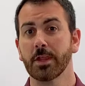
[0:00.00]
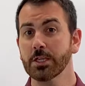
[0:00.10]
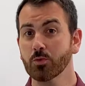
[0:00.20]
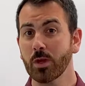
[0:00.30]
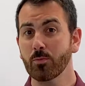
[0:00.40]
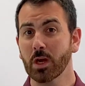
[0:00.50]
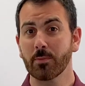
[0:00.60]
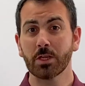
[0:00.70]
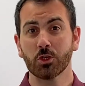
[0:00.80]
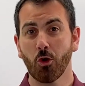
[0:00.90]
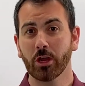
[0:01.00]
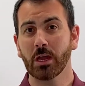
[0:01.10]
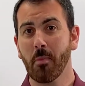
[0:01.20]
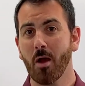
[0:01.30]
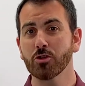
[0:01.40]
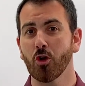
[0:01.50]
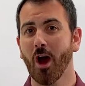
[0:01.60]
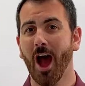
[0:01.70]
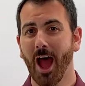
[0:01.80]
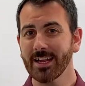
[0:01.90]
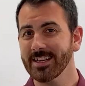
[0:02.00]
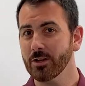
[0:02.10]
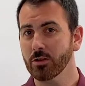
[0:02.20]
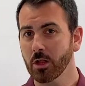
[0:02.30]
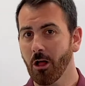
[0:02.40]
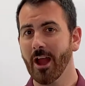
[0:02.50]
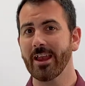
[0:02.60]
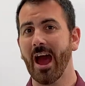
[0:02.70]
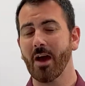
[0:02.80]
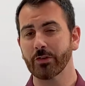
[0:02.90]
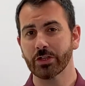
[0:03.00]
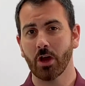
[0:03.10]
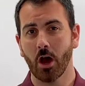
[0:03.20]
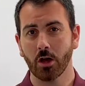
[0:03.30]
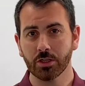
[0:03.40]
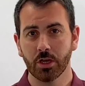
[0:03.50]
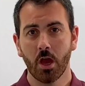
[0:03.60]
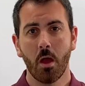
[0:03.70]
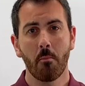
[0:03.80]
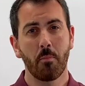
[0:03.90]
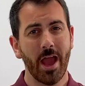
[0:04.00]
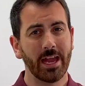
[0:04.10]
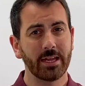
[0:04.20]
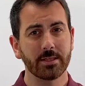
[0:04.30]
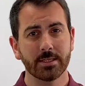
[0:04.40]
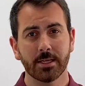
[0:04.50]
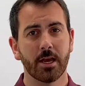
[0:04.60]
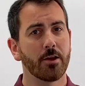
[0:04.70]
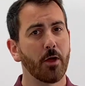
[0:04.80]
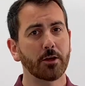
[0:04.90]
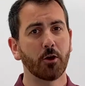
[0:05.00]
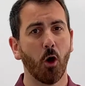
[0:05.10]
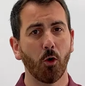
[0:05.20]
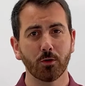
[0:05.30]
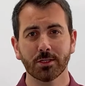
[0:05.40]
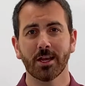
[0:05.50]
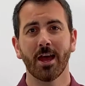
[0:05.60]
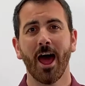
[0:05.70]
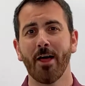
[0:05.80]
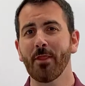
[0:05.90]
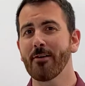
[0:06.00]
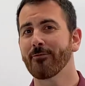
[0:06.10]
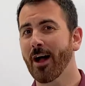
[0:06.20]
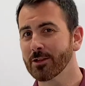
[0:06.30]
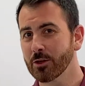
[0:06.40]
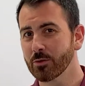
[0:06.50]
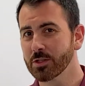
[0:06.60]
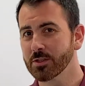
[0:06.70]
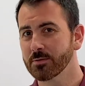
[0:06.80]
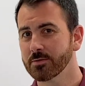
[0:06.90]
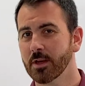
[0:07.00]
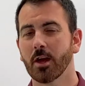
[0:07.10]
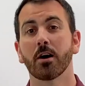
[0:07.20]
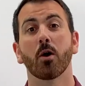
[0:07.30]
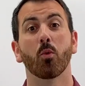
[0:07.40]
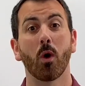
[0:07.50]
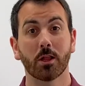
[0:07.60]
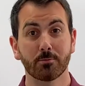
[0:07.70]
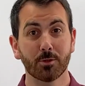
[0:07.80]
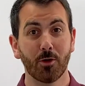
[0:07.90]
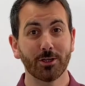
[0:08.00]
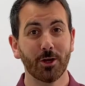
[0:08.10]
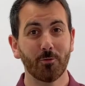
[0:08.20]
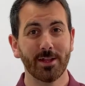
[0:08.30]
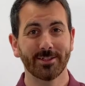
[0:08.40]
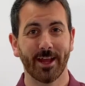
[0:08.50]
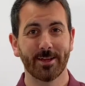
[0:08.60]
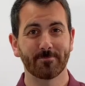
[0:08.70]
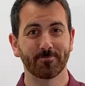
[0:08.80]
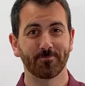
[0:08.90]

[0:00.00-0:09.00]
This week we're going to be talking about your ideal client avatars, pains, their goals and their values. Welcome to Workshop Wednesday.